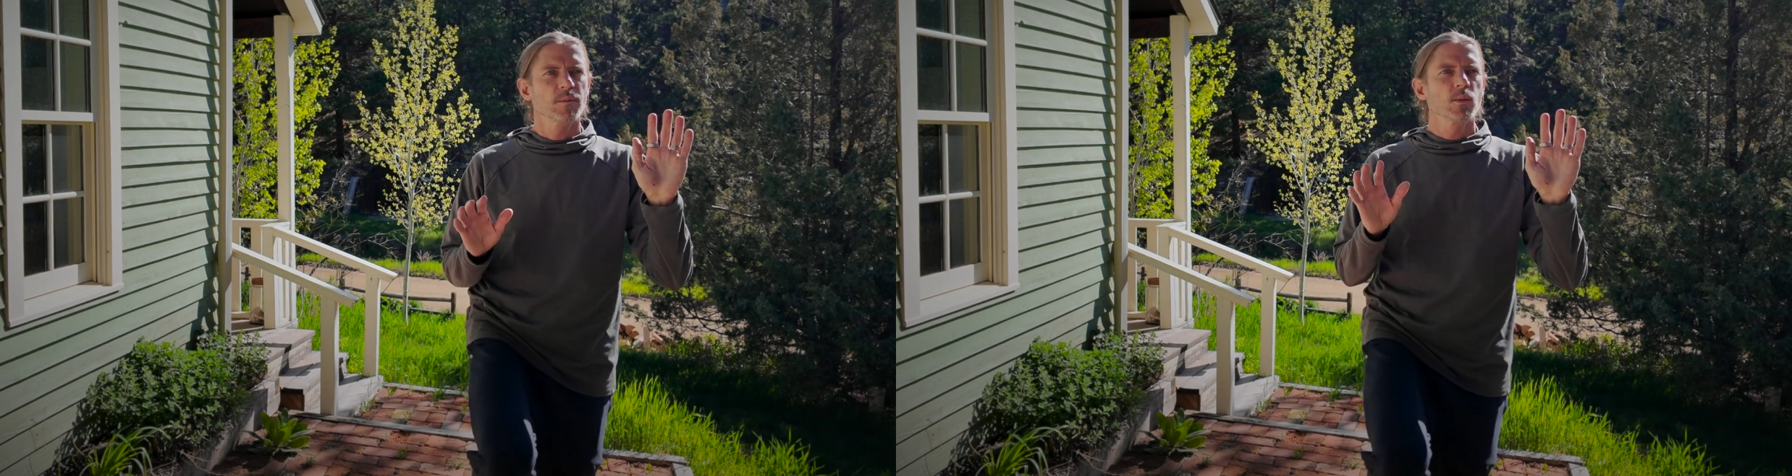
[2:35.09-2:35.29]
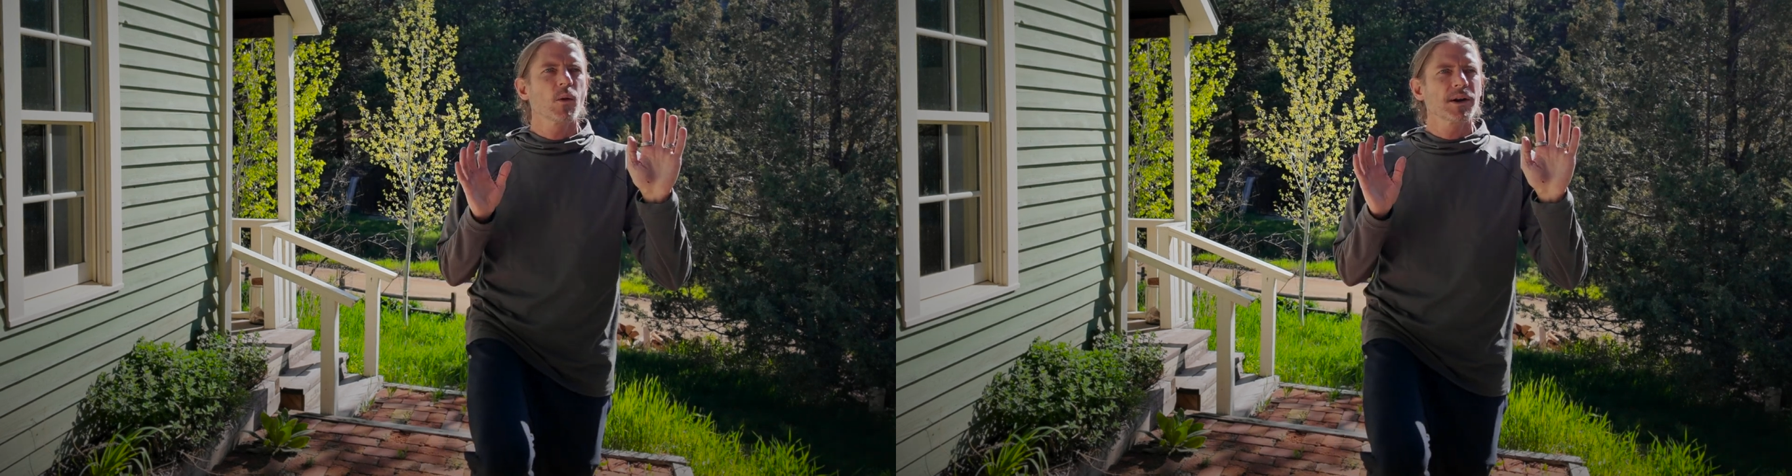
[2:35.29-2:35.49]

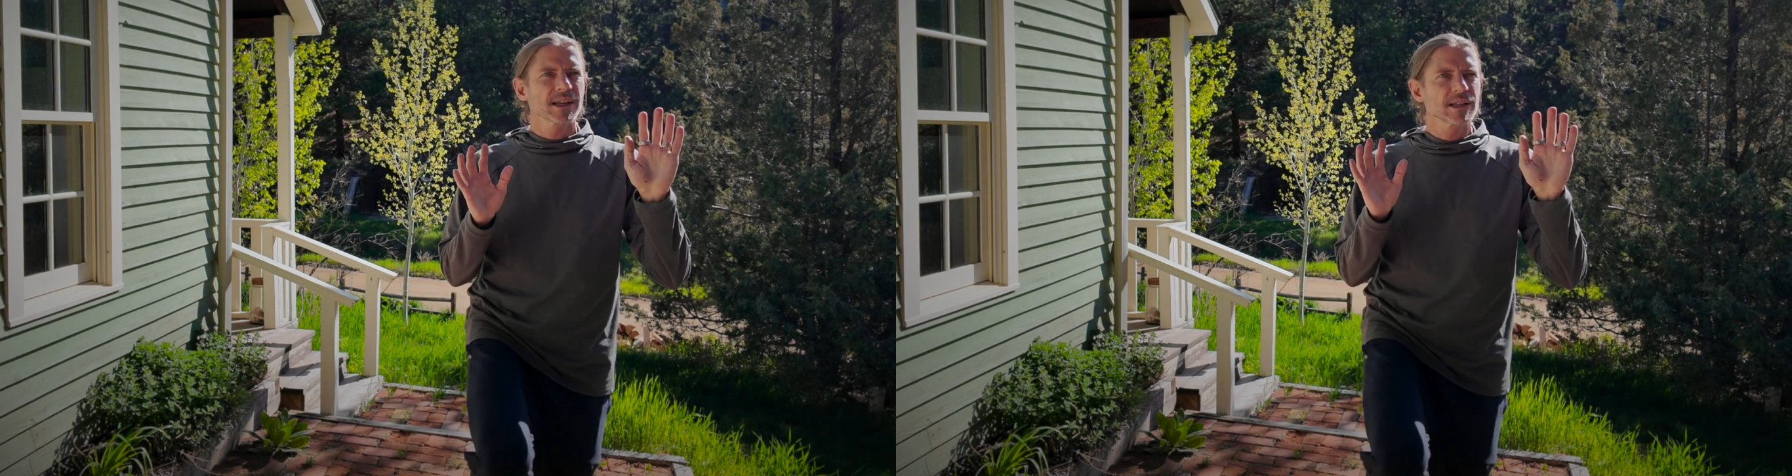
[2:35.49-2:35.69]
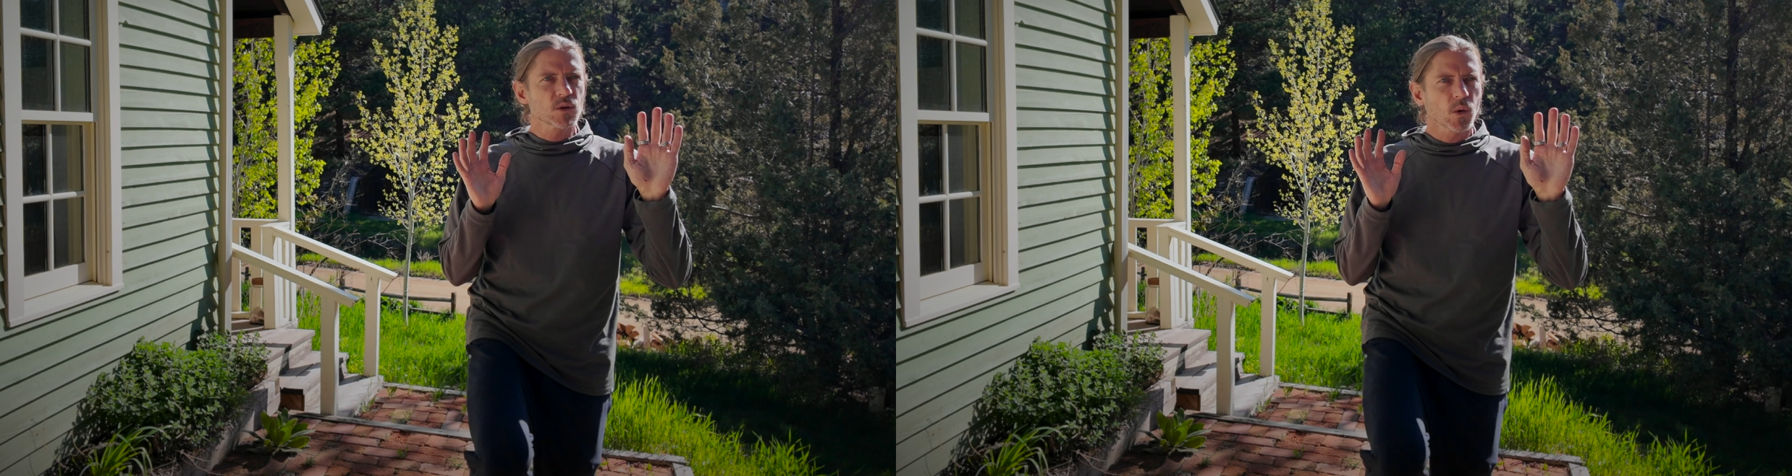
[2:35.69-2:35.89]
But what
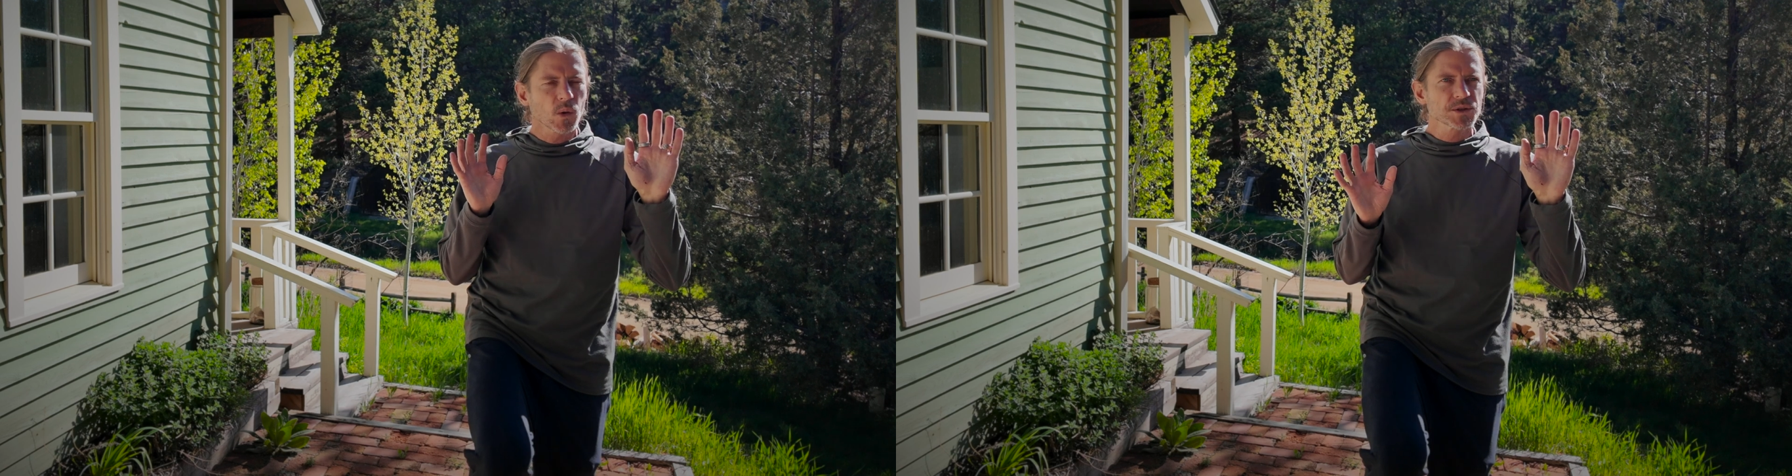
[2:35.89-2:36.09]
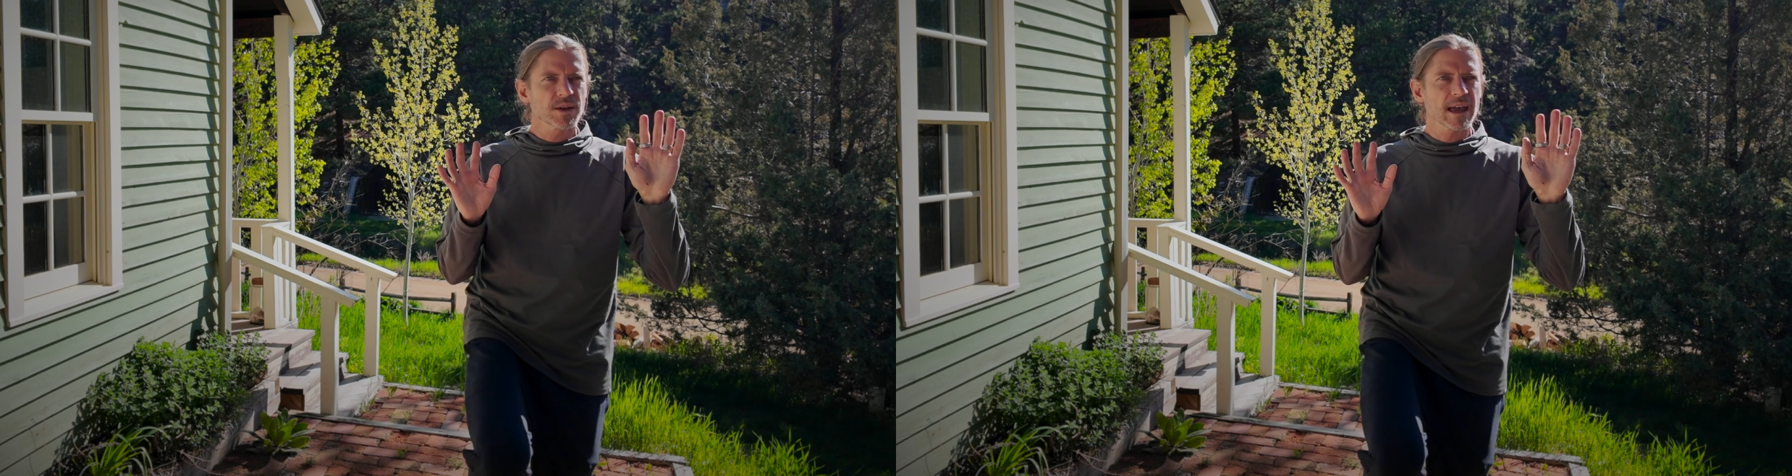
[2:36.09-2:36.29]
is
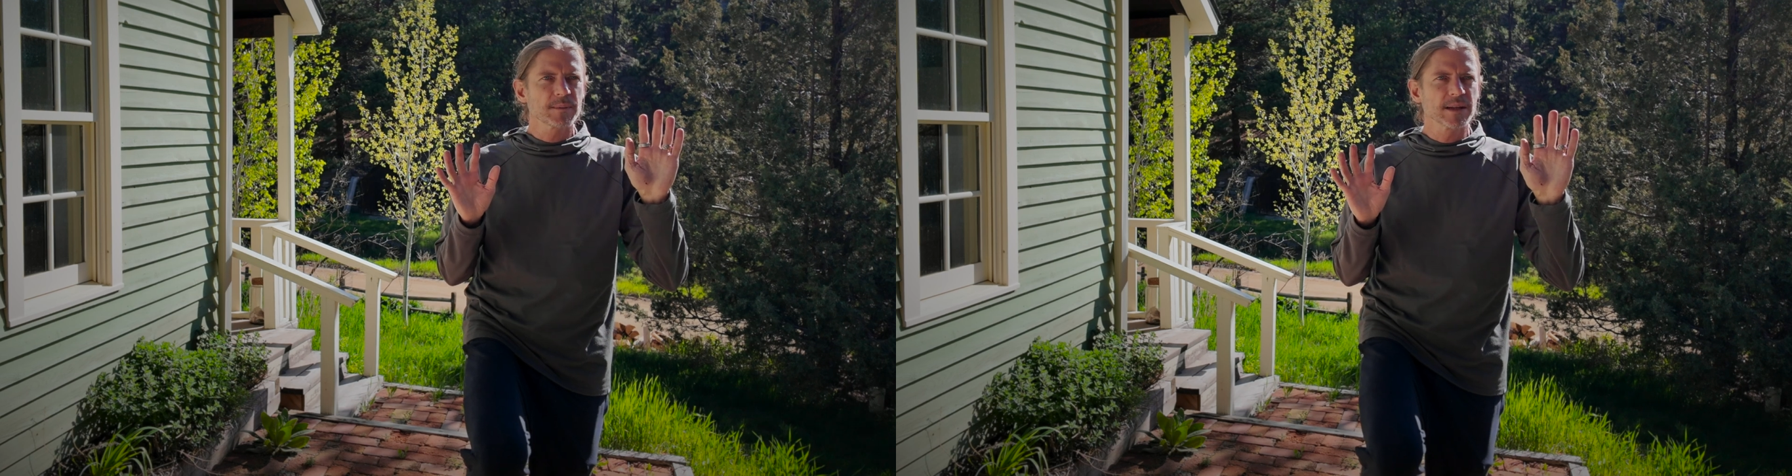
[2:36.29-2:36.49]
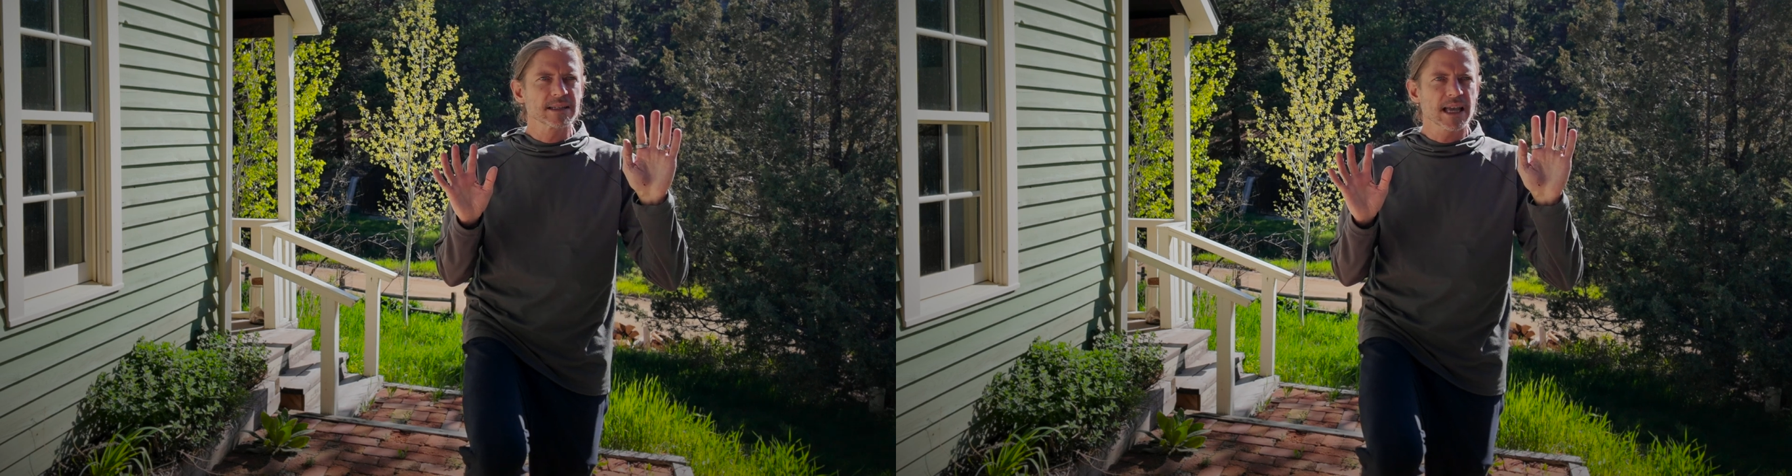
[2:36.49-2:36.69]
also happening is,